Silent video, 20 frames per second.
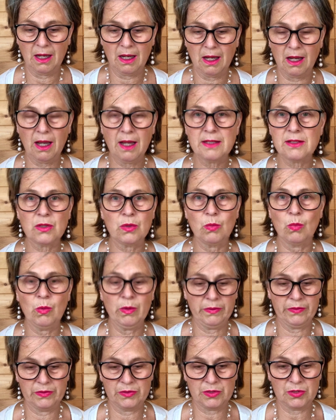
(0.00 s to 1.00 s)
I don't
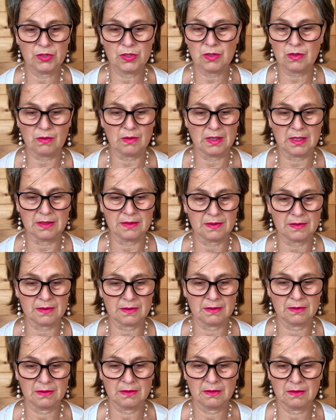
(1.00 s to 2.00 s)
want to do this.
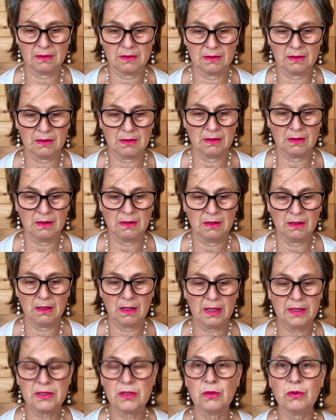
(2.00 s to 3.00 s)

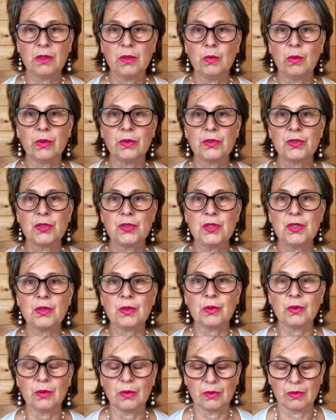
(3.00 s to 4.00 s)
I don't know what to do.